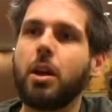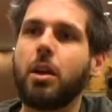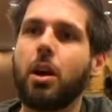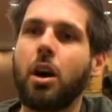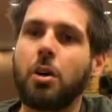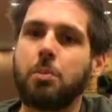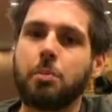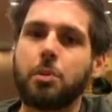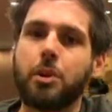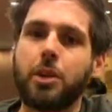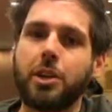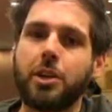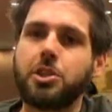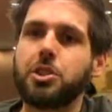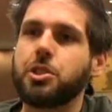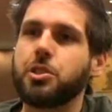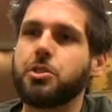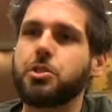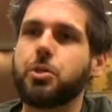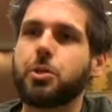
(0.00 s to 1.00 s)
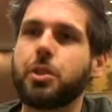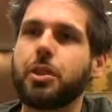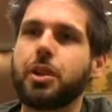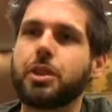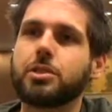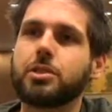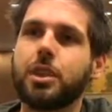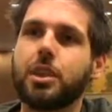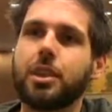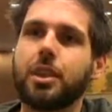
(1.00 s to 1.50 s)
operations or
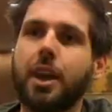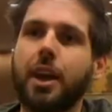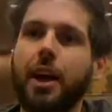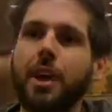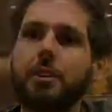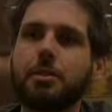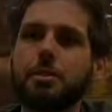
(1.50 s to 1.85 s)
things like that.